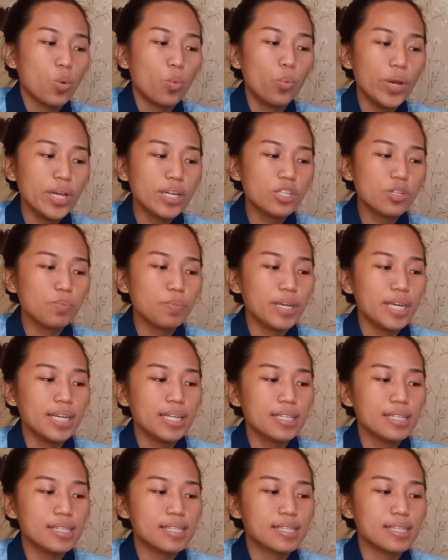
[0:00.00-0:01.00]
which
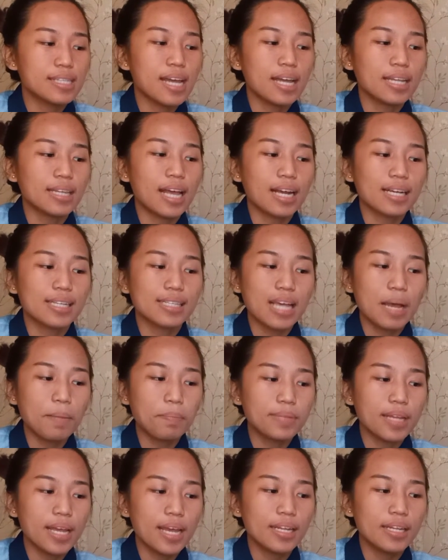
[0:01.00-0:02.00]
means that
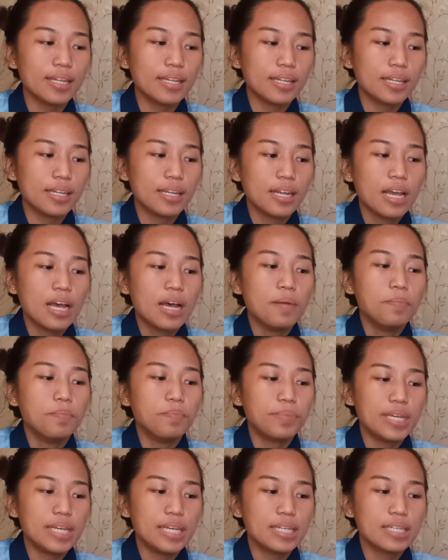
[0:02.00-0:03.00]
accepted
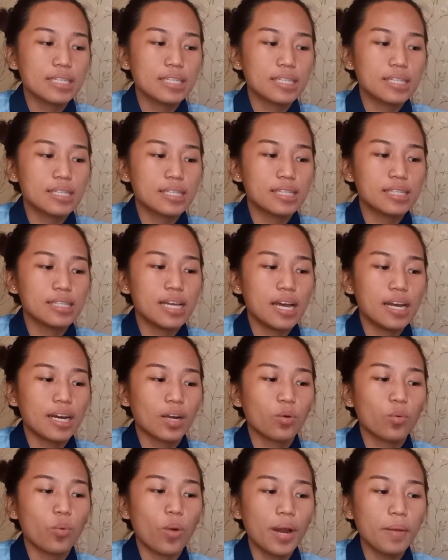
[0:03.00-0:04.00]
means the
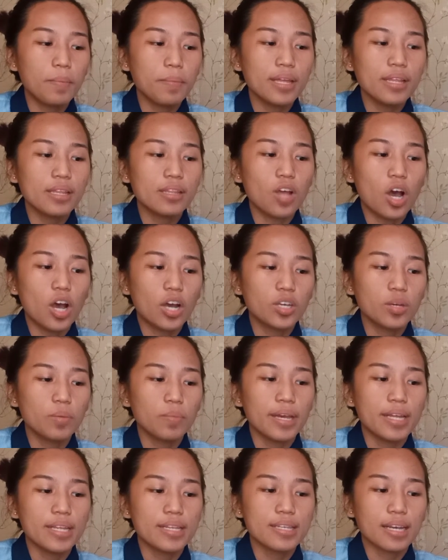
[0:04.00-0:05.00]
requirement
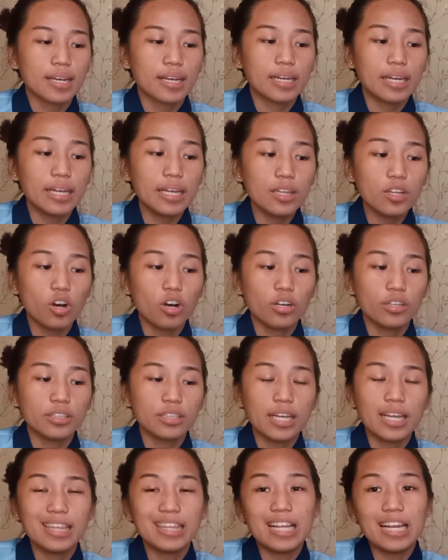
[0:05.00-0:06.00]
documents agreed on,
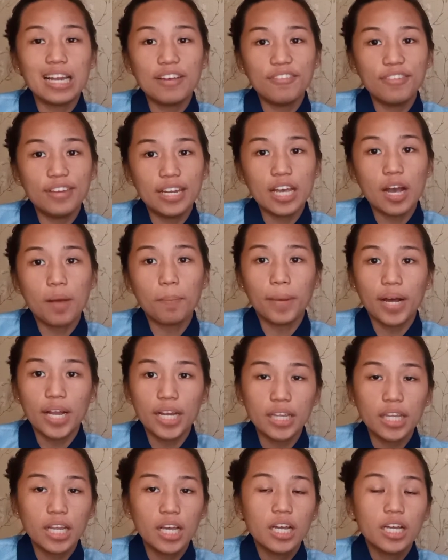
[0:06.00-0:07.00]
delivery
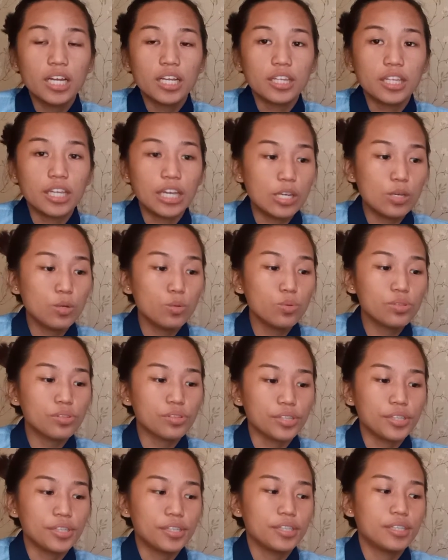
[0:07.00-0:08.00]
upon the
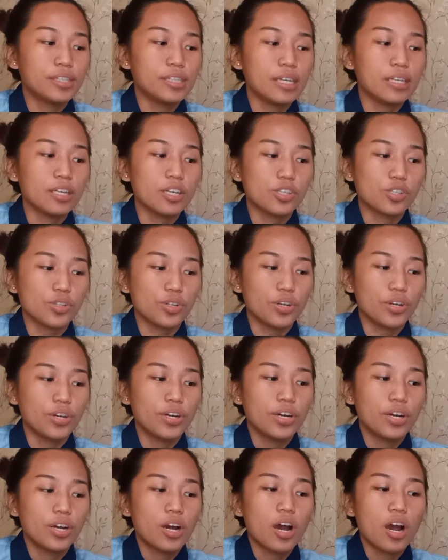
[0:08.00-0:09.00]
user signature,
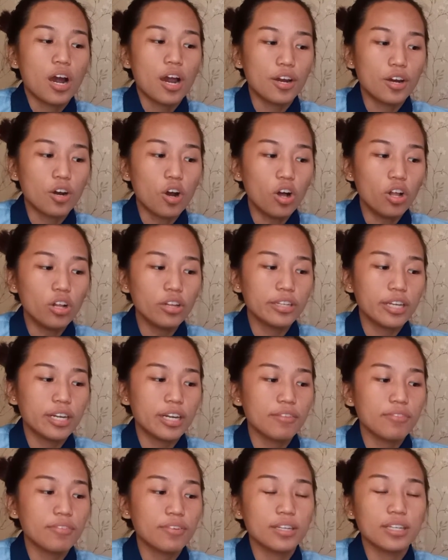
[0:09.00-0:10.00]
are all
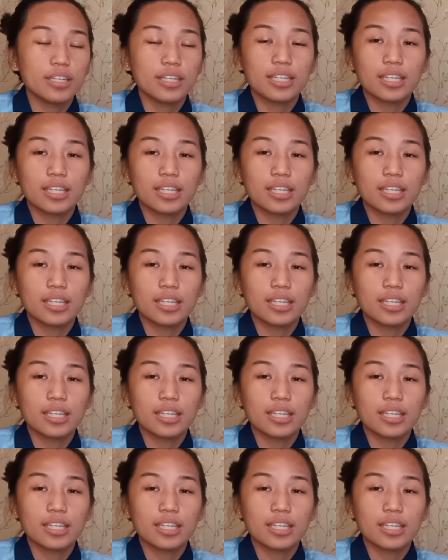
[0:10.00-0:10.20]
deliverable